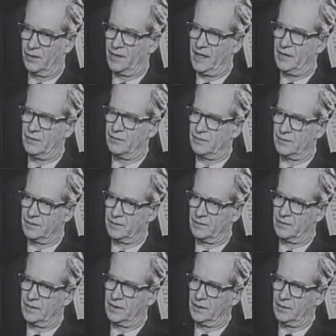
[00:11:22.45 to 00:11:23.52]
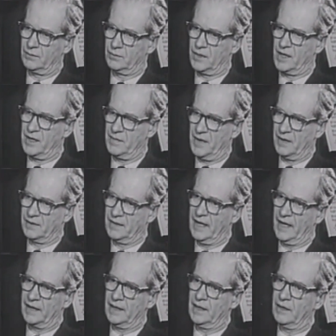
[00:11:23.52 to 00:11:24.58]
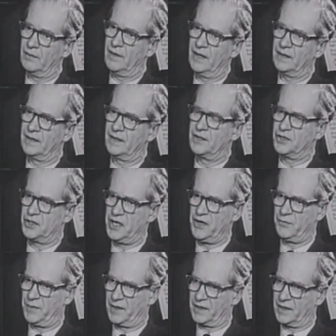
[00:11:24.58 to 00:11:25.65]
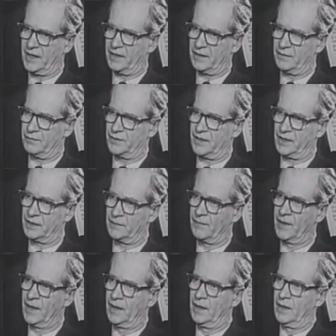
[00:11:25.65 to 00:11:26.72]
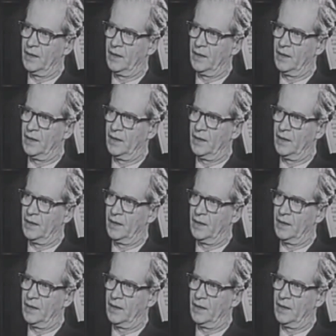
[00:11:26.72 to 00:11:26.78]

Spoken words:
But I don't worry about that. Now, on the achievement kind of thing,